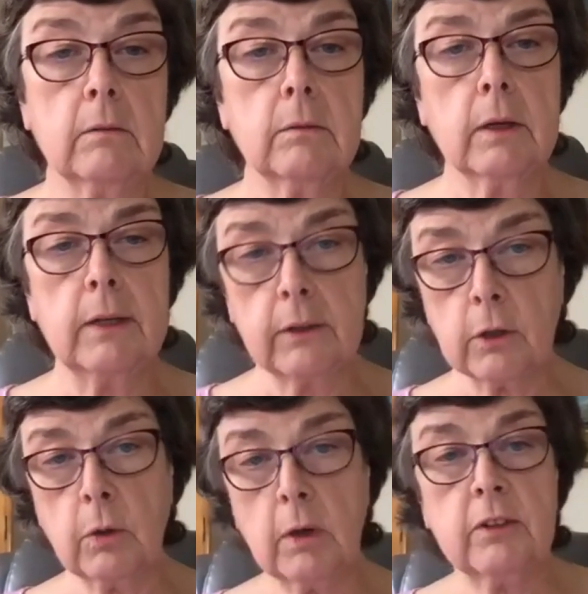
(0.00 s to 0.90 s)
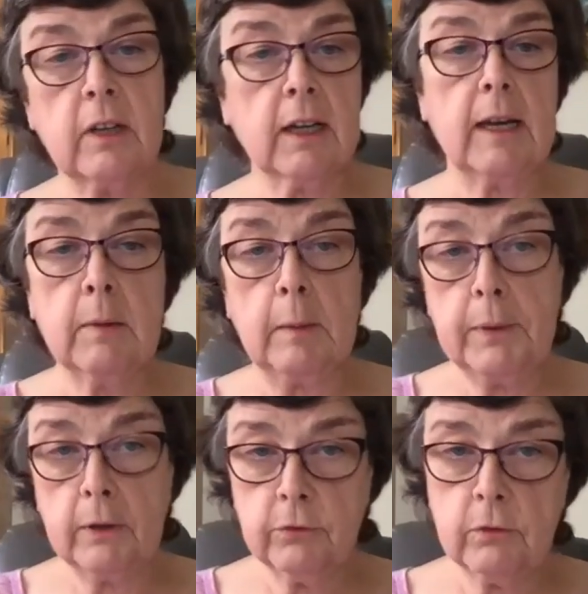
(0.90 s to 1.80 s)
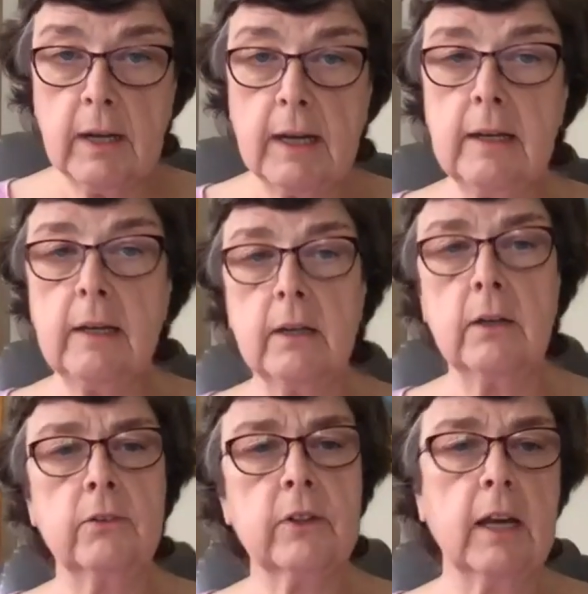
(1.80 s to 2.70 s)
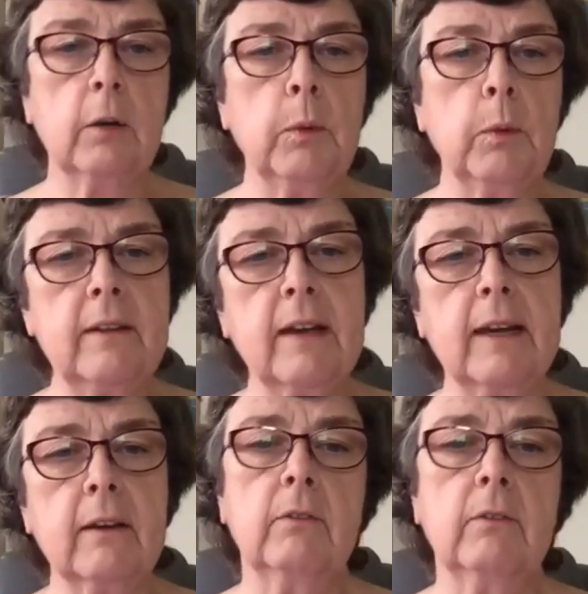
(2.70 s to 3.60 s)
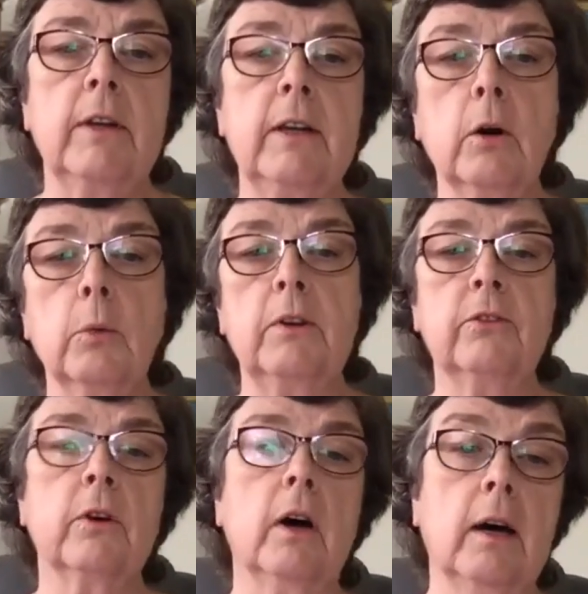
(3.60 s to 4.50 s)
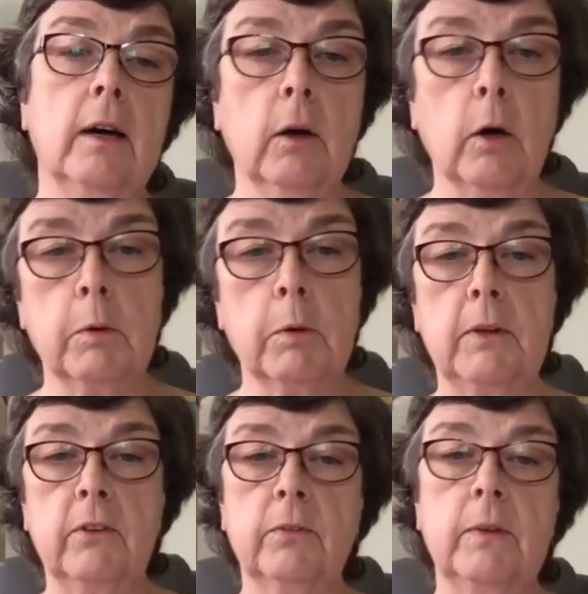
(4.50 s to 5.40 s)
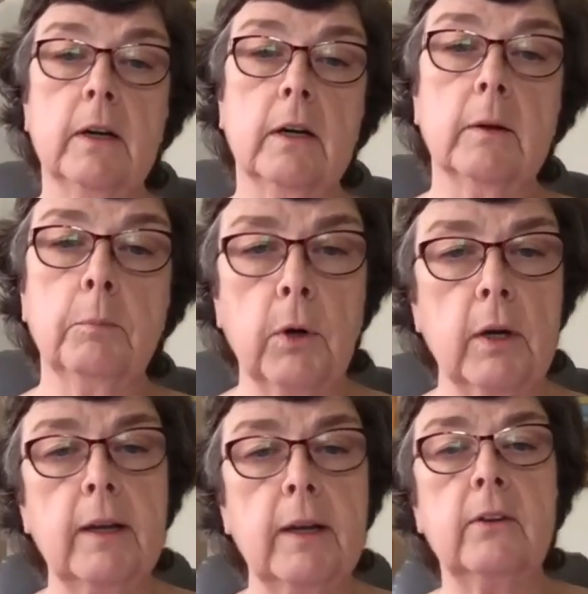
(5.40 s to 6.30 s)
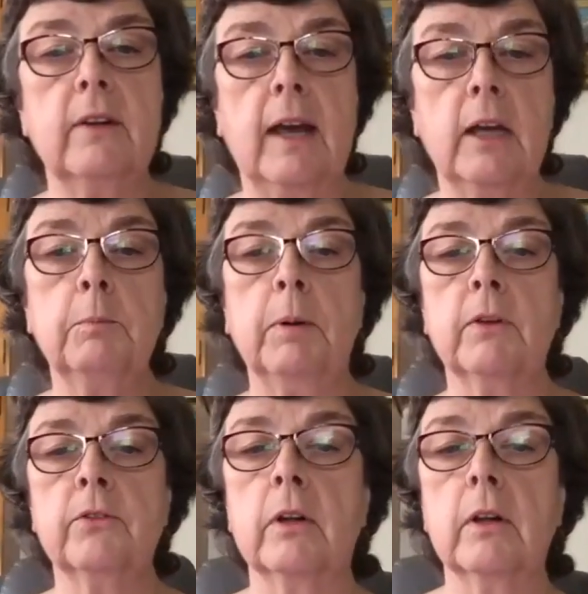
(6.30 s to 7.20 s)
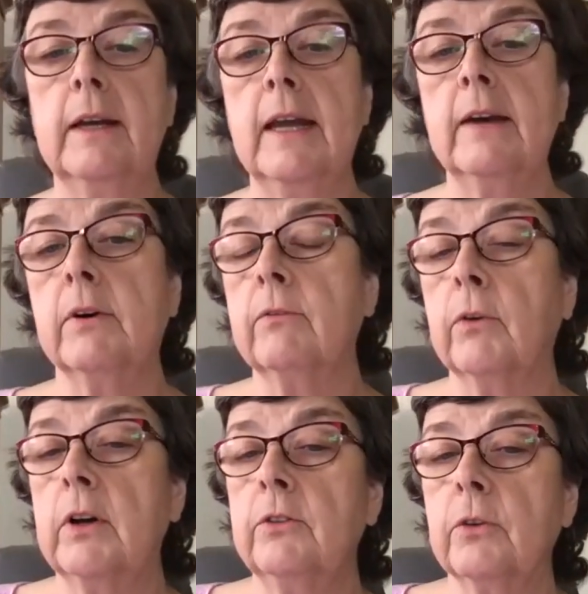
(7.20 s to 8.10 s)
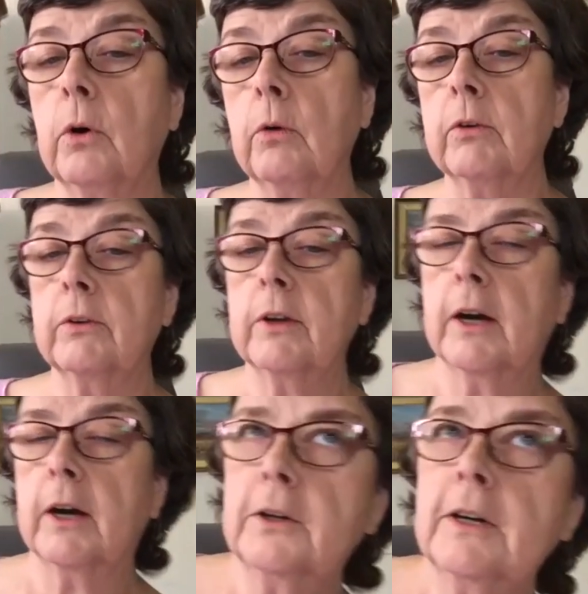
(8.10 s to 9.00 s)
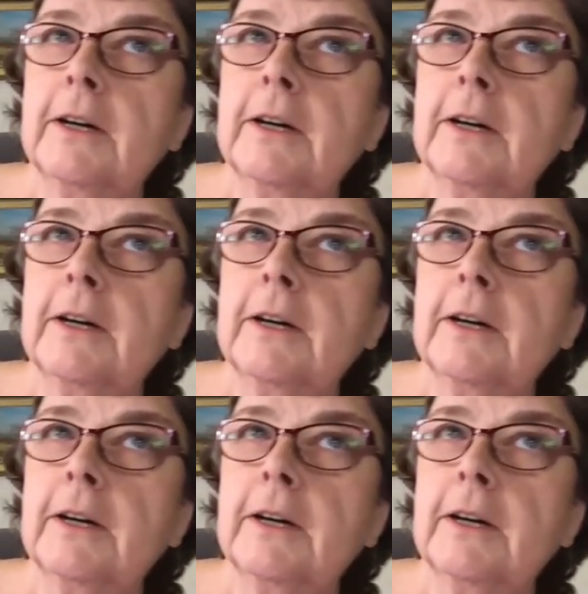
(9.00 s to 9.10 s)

Another question that came up yesterday is, can we take the video we saw on the Hoberman sphere, put it into Edpuzzle and have a voice overdone?